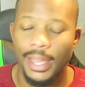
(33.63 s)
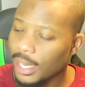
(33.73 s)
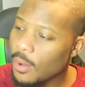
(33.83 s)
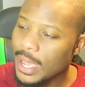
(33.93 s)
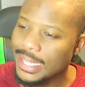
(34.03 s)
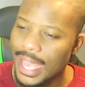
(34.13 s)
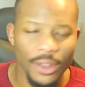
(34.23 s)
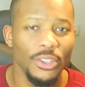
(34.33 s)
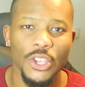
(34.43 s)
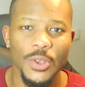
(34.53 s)
I can always count
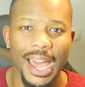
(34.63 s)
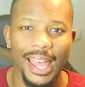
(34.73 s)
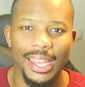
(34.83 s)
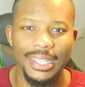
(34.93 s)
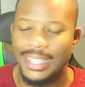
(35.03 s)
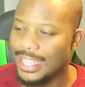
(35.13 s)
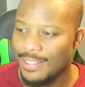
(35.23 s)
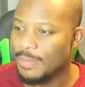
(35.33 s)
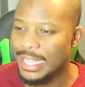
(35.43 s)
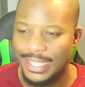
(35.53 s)
on you guys to give
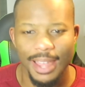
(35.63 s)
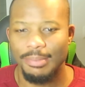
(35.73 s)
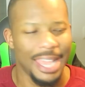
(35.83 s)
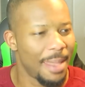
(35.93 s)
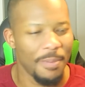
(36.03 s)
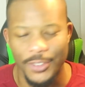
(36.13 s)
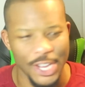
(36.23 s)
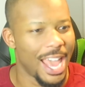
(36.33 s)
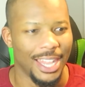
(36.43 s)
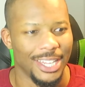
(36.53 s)
me some type of
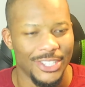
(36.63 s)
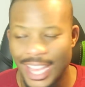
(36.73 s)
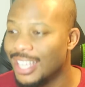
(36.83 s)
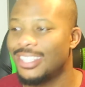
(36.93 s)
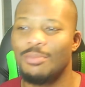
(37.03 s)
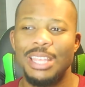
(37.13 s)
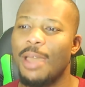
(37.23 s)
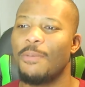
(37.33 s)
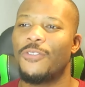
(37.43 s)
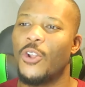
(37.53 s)
challenge, some
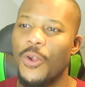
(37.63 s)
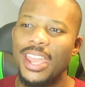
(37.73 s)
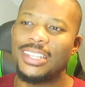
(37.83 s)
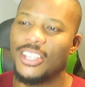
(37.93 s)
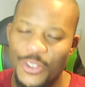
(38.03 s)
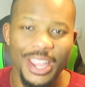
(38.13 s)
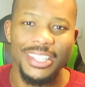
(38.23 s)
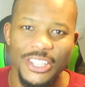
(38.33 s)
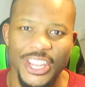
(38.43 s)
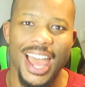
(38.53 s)
type of crazy,
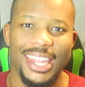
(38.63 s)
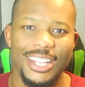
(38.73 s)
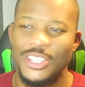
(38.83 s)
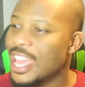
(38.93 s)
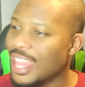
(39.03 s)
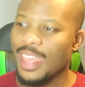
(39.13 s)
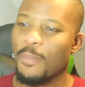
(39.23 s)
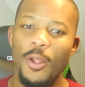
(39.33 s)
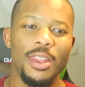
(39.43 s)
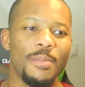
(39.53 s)
crazy challenge that
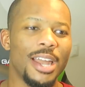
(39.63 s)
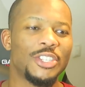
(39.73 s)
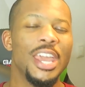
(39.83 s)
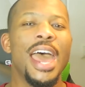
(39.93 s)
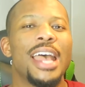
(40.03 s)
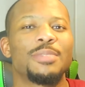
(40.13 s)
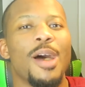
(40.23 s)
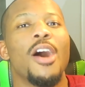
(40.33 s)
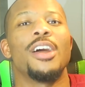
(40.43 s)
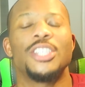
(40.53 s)
pretty much has my
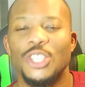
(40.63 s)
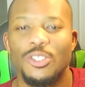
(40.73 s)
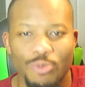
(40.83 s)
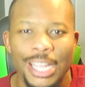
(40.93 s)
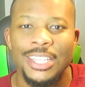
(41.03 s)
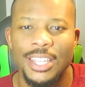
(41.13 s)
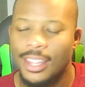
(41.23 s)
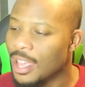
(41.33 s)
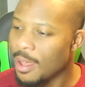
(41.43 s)
heart just racing.